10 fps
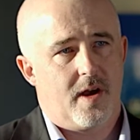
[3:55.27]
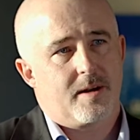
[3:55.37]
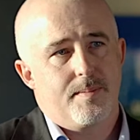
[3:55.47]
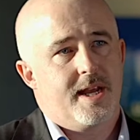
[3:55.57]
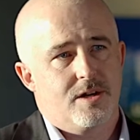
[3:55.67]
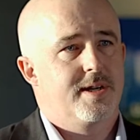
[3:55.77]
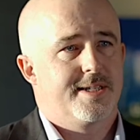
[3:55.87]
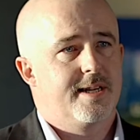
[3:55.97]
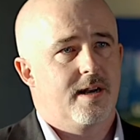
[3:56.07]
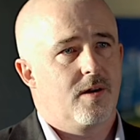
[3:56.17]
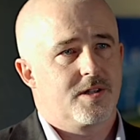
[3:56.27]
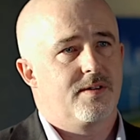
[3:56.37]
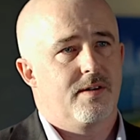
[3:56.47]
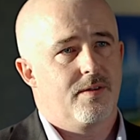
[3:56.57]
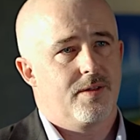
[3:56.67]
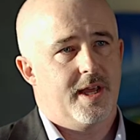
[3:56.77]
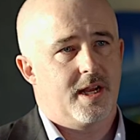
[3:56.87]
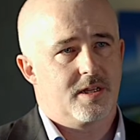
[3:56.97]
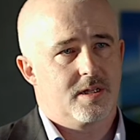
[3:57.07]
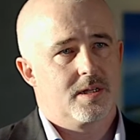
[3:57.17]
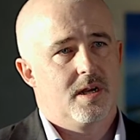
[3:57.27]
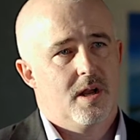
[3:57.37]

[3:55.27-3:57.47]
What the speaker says: I can be interested in lots of different things.